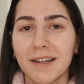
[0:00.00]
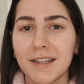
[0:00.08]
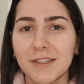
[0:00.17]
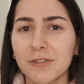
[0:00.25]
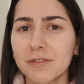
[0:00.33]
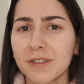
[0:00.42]
I
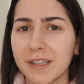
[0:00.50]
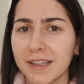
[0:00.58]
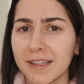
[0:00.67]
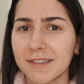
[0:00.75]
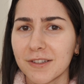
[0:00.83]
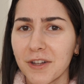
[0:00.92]
still feel like
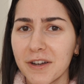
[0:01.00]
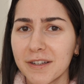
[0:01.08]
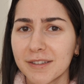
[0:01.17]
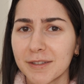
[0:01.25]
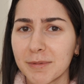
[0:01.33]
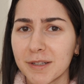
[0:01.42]
that's a
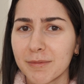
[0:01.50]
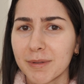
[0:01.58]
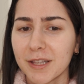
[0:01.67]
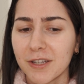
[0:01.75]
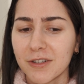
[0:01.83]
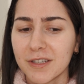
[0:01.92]
lot, to be
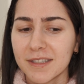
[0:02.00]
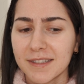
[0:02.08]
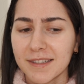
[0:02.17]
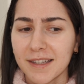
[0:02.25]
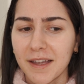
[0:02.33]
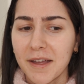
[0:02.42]
completely honest.